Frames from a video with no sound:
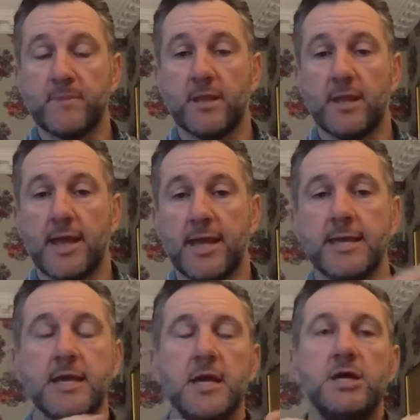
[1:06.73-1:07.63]
Okay,
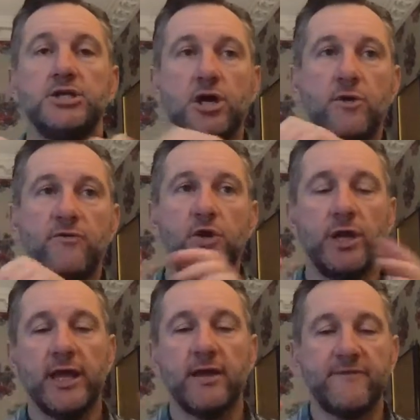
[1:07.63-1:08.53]
so if we're
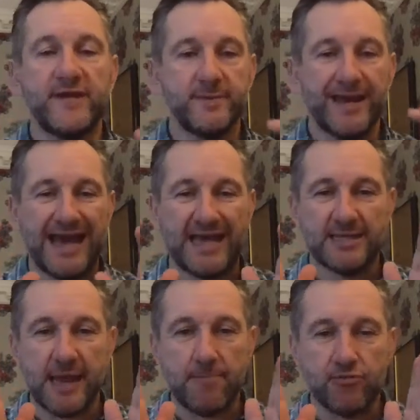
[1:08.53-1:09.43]
looking at investment, it has
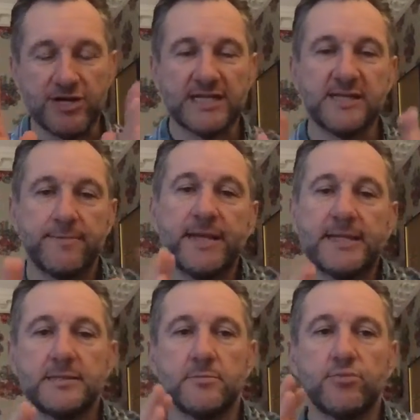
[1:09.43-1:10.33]
a
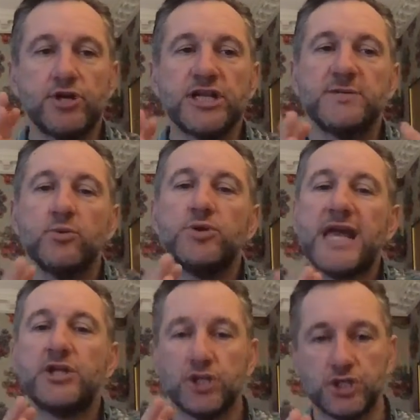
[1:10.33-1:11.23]
predictable
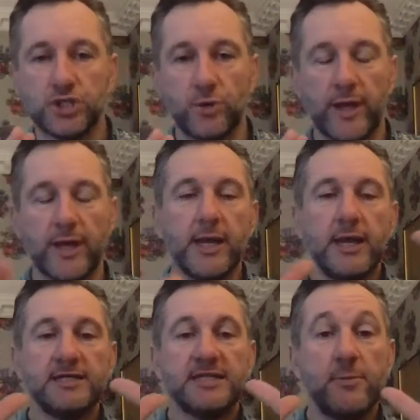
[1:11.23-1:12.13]
nature to it.
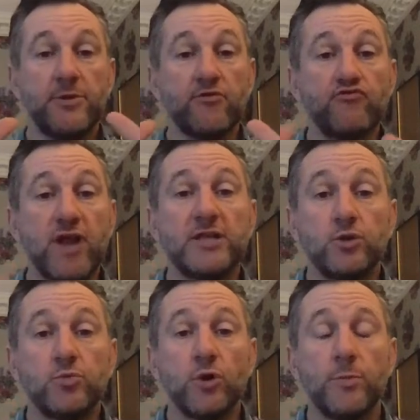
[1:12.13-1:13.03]
Same with a
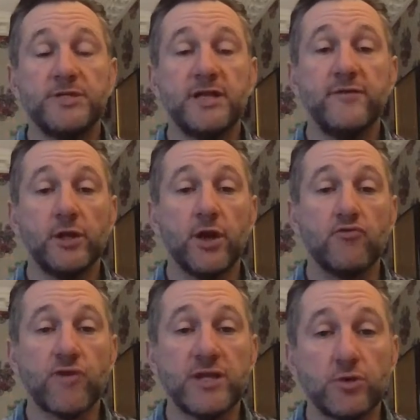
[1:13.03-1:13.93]
rental property. If you look at a
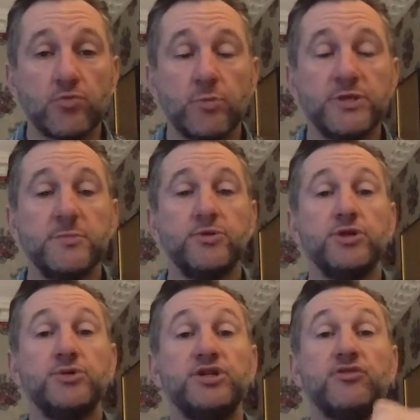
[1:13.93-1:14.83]
rental property, it
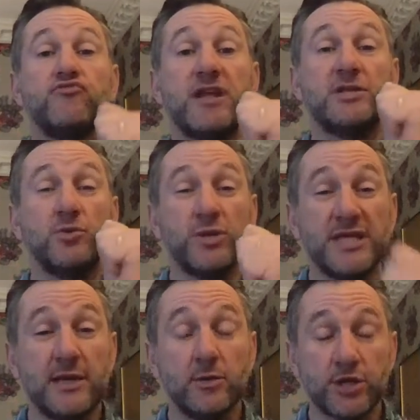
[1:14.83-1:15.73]
produces a rental
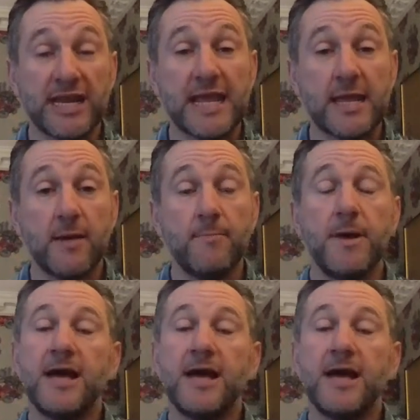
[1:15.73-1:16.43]
yield and income.